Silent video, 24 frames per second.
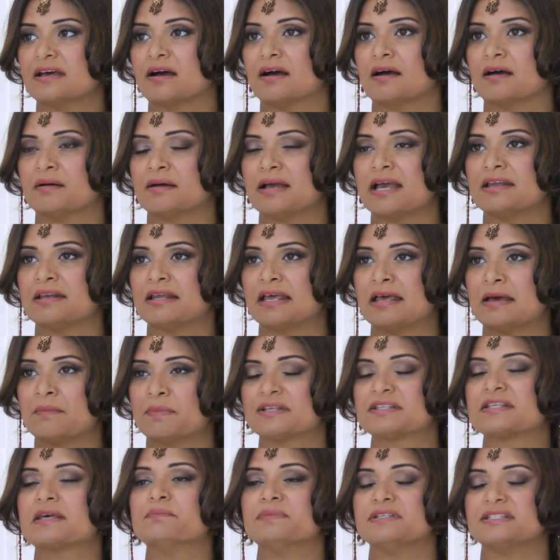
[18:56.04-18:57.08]
and
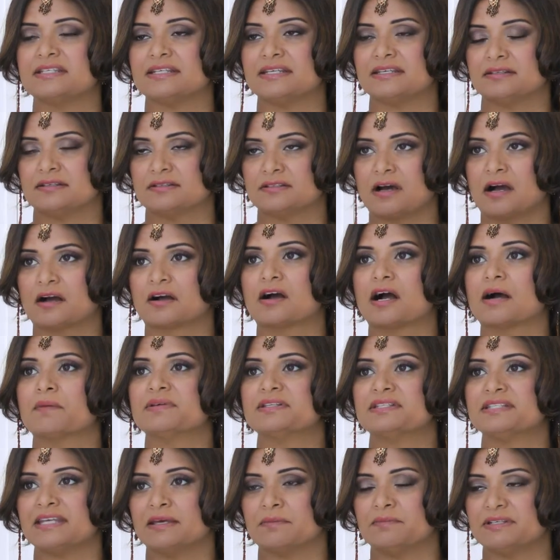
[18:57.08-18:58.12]
MSNBC.com
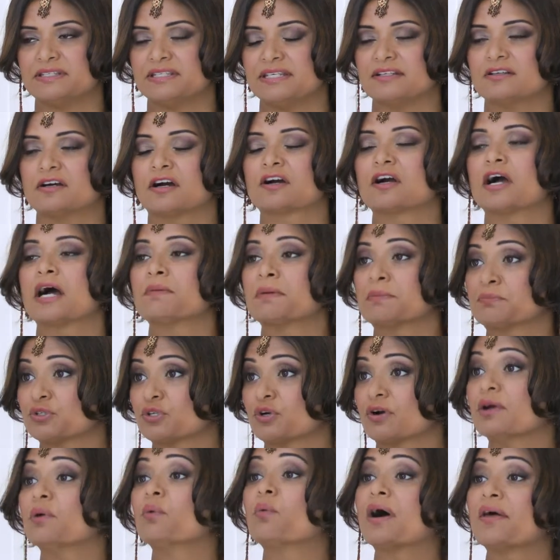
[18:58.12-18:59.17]
and CNBC.com, I'm
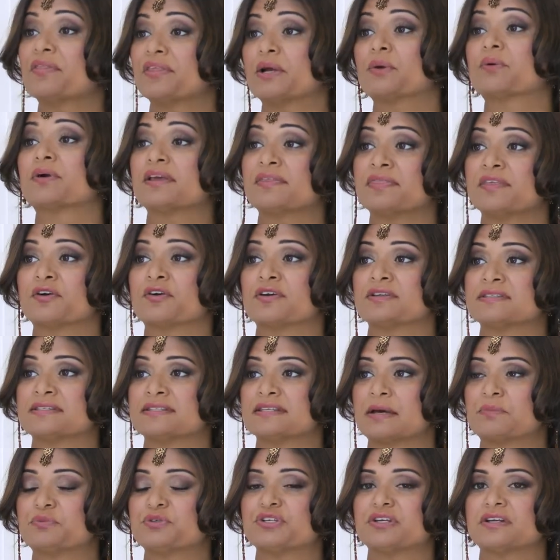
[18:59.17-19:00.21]
sorry, while they were in their
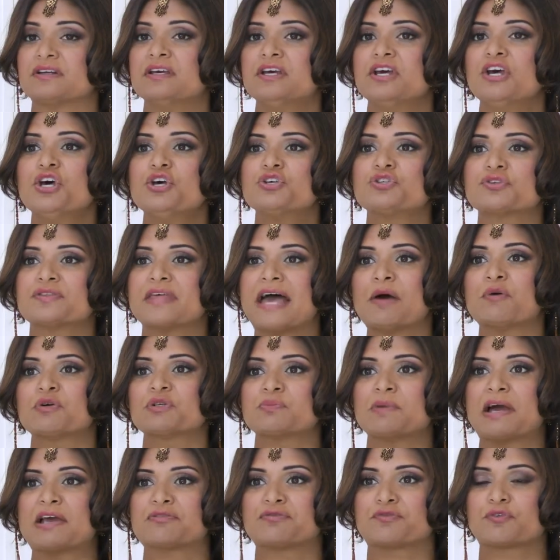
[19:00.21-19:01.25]
inception. So that
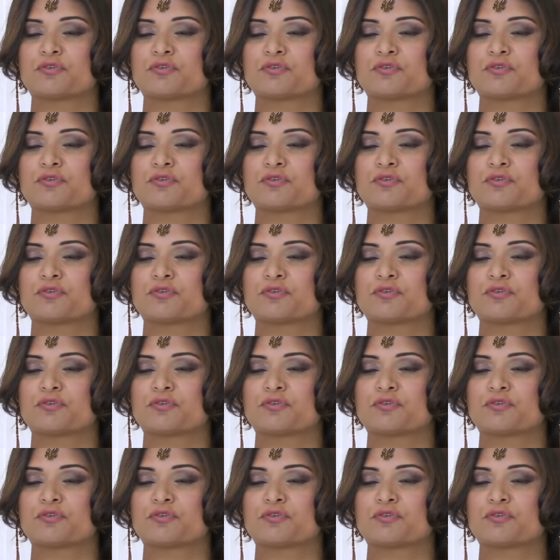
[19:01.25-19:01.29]
was my